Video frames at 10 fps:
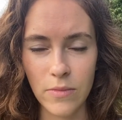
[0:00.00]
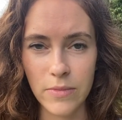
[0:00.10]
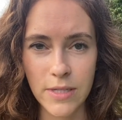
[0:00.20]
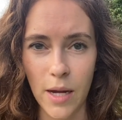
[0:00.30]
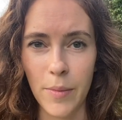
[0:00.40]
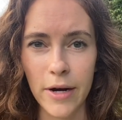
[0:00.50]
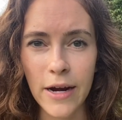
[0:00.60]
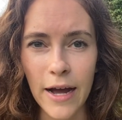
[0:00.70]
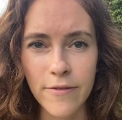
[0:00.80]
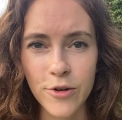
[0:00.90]
summer
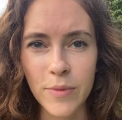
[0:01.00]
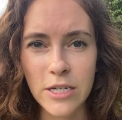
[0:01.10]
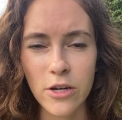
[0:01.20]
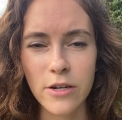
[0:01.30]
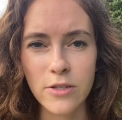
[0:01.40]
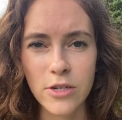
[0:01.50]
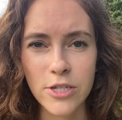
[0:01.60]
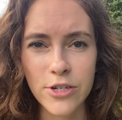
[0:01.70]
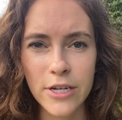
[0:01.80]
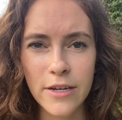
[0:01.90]
after my jaw
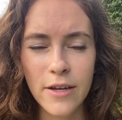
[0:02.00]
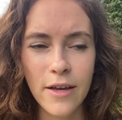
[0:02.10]
surgery,